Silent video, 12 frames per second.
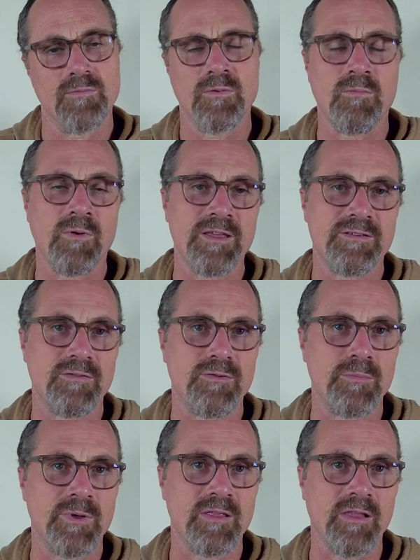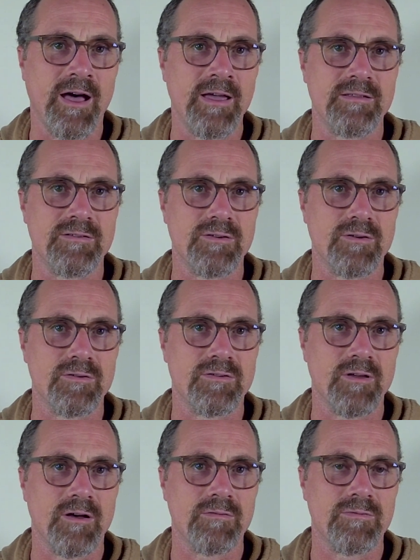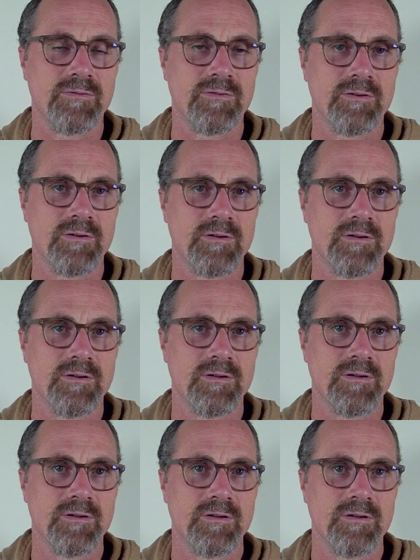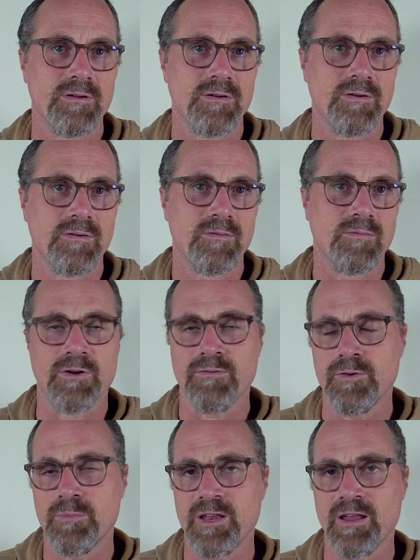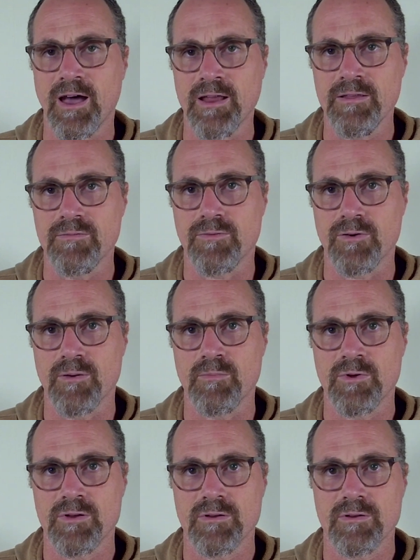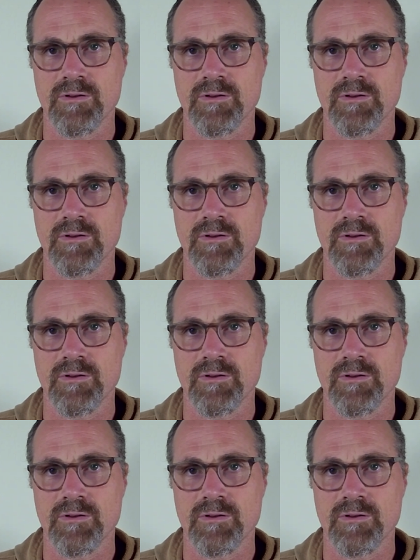In what ways have you been lying to yourself? What have you been hiding from?